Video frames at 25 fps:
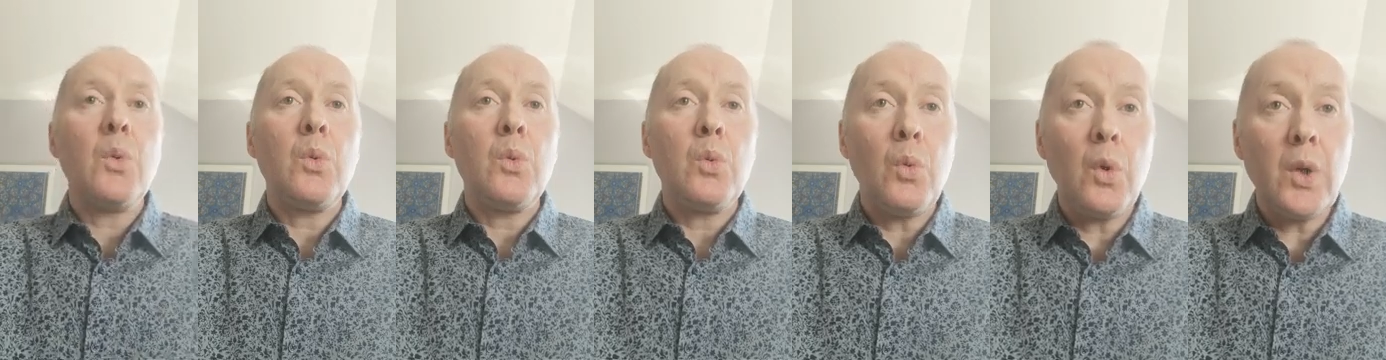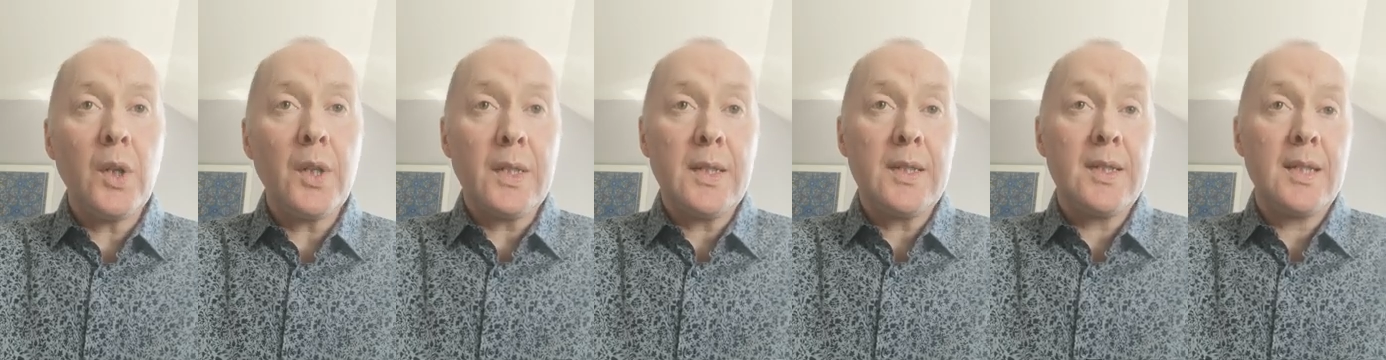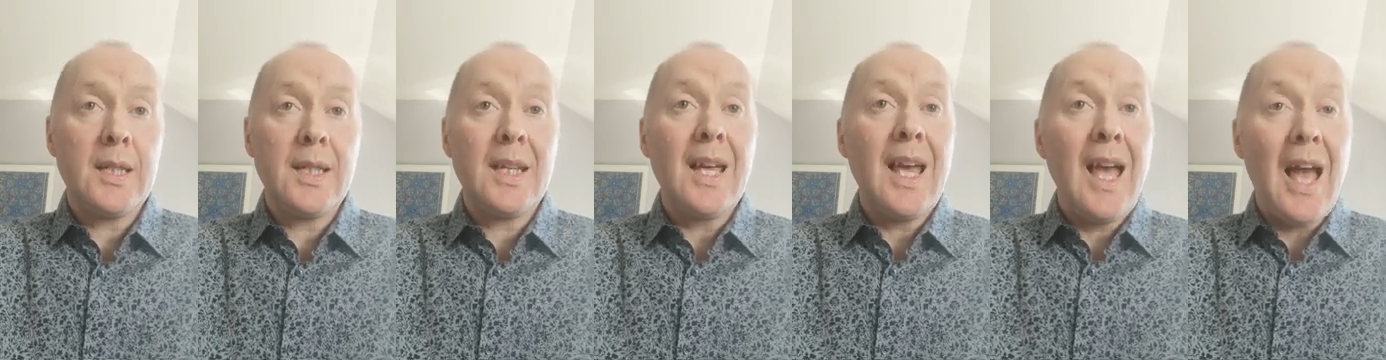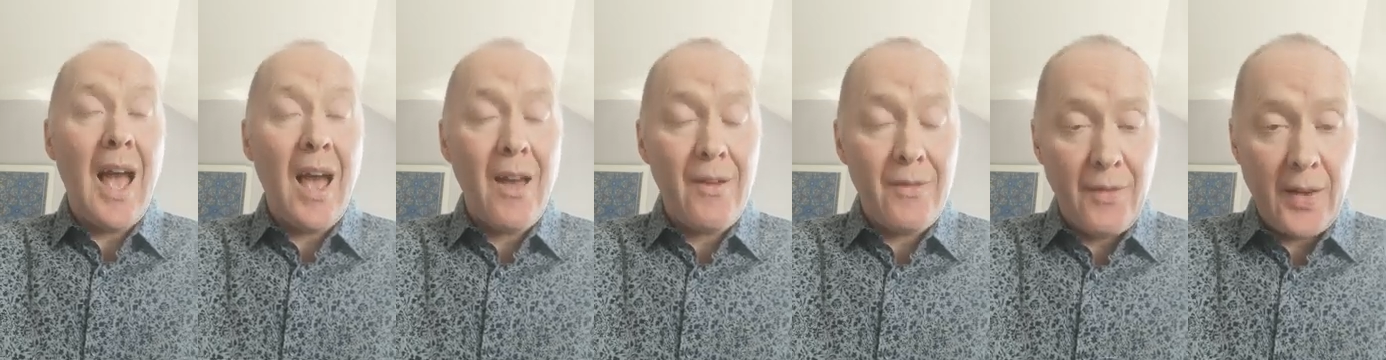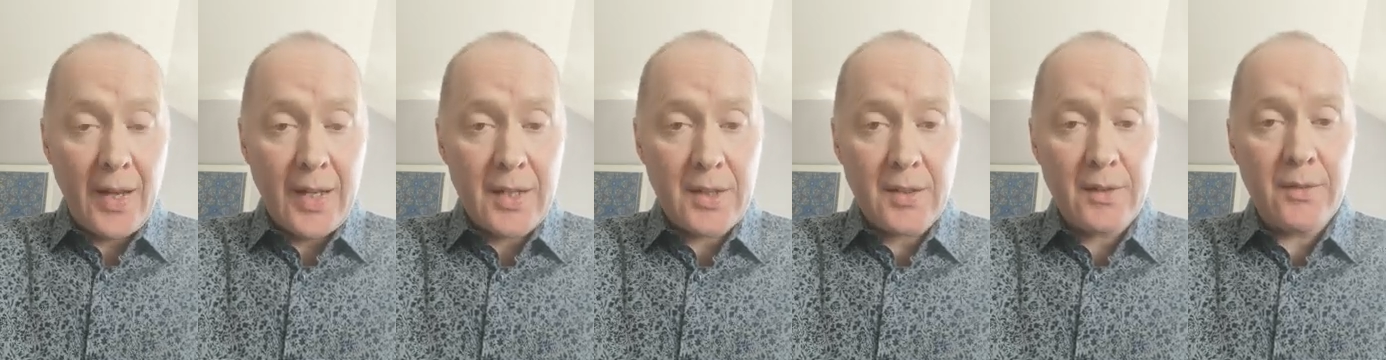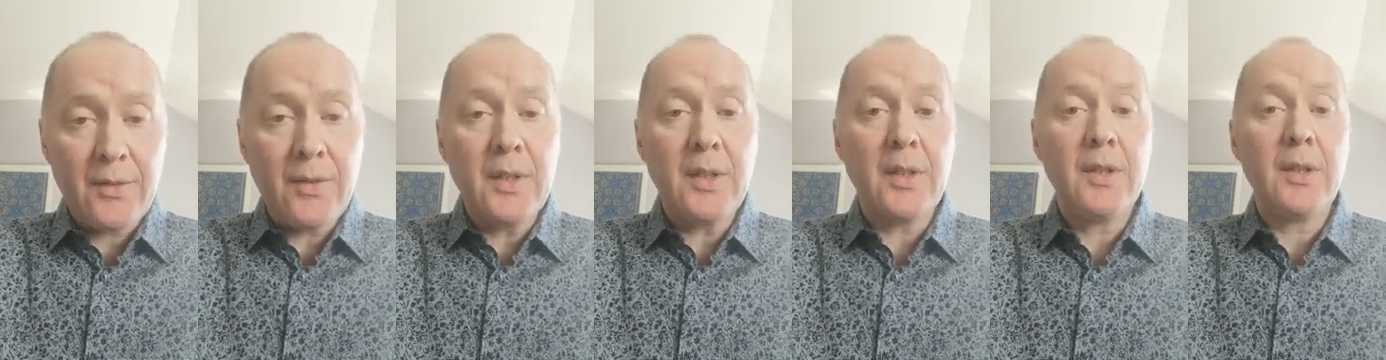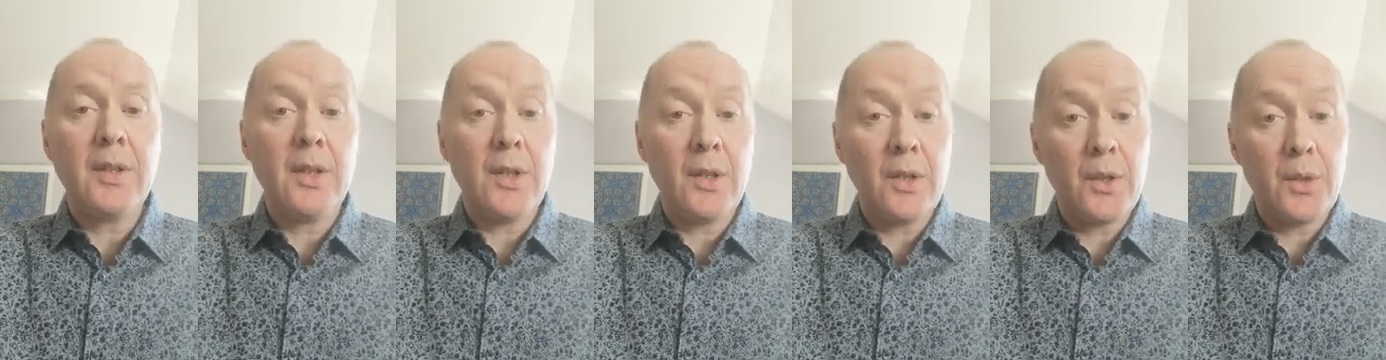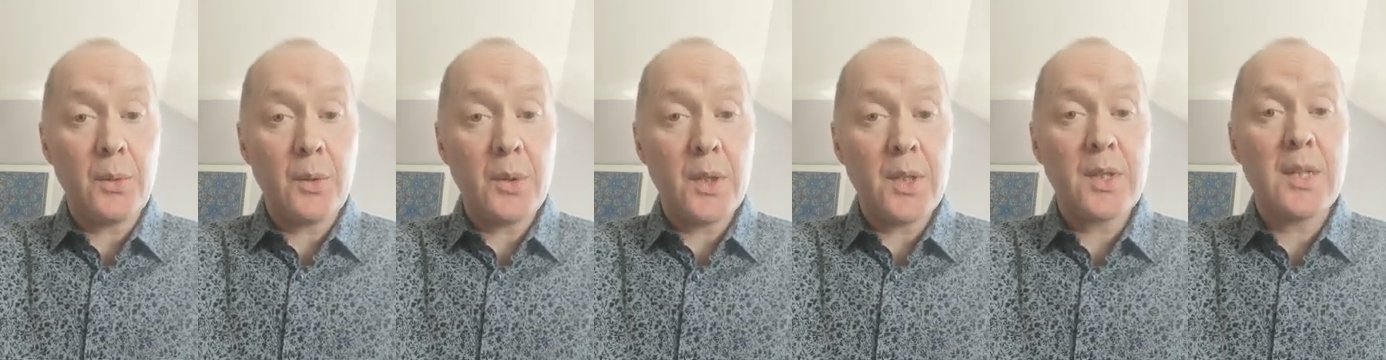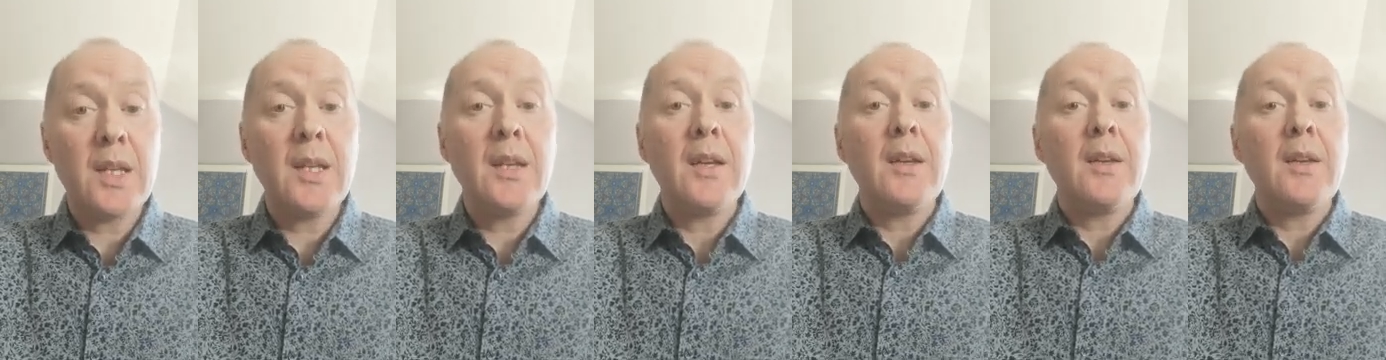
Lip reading: One is the affective, in other words,